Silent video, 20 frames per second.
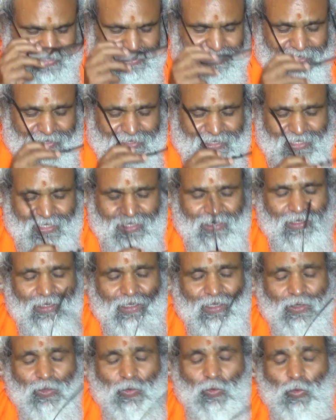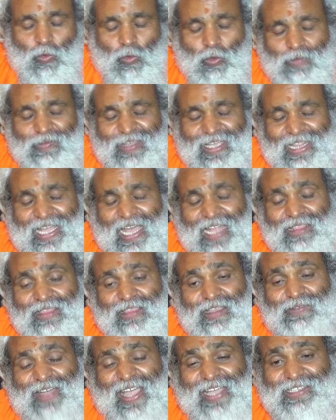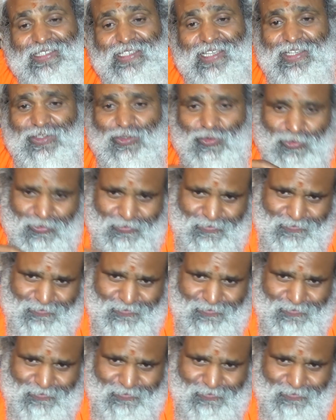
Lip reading: we say, Guru Vedanta Vakyeshu.